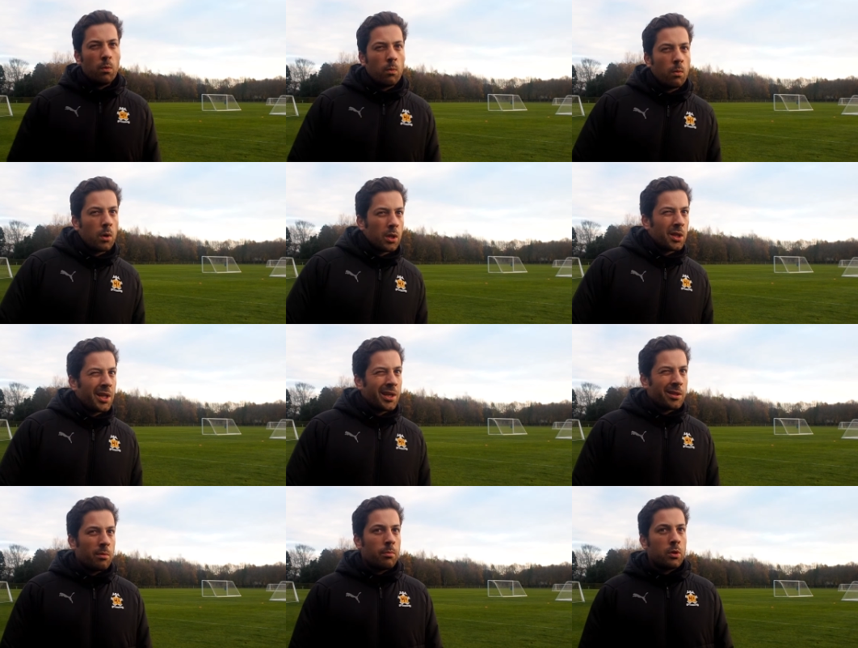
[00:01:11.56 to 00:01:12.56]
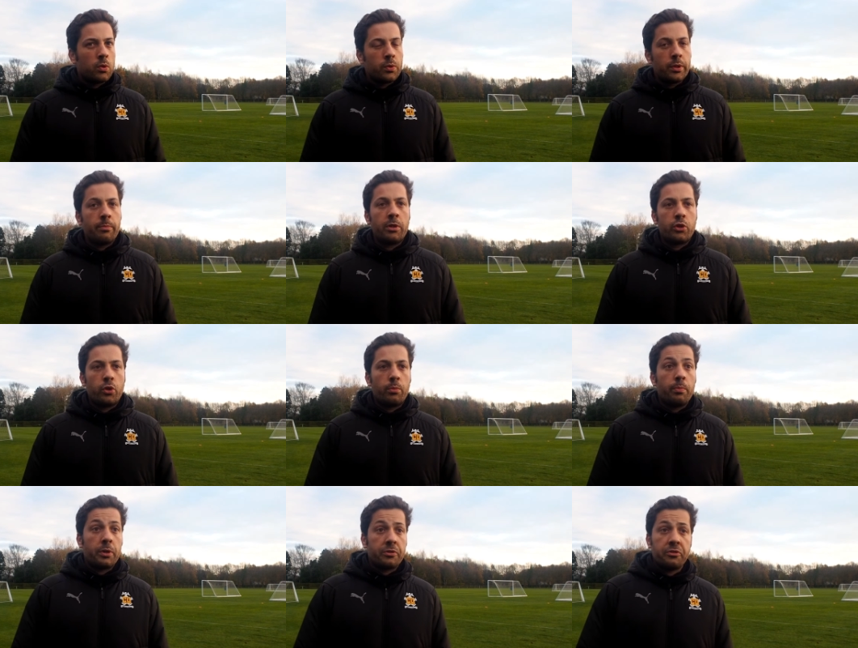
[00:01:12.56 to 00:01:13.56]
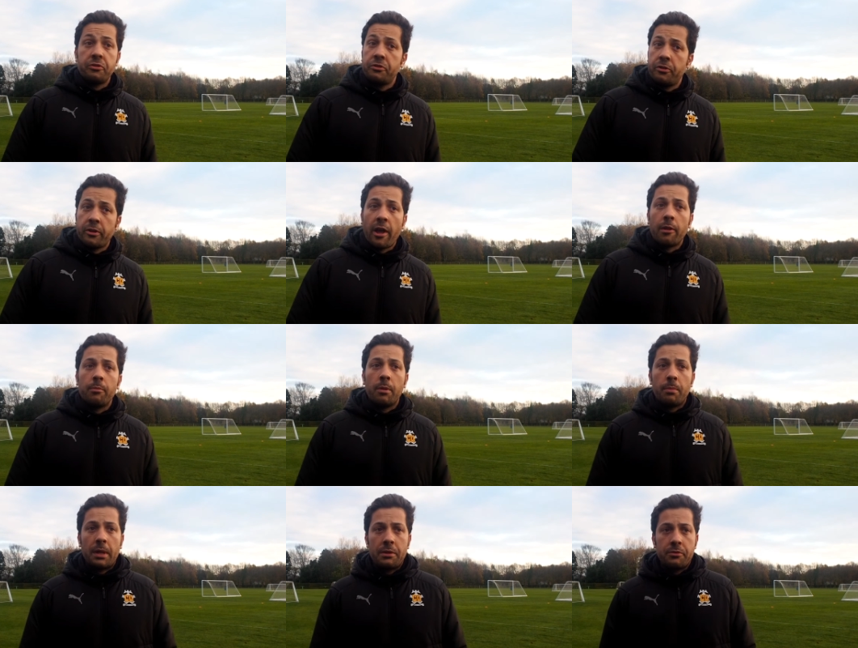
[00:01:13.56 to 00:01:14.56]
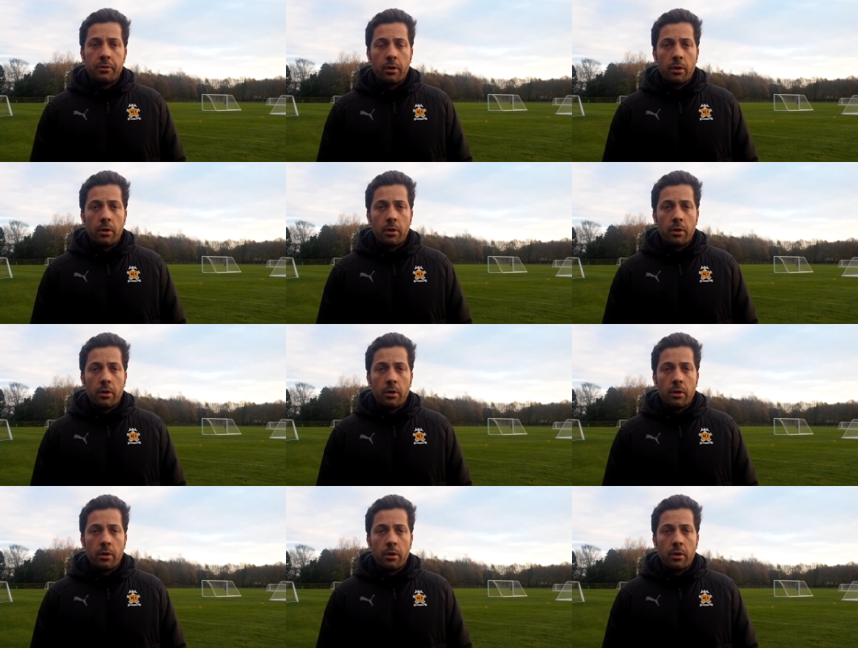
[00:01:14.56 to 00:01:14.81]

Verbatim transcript: What I like the most in my job, because it's academy based,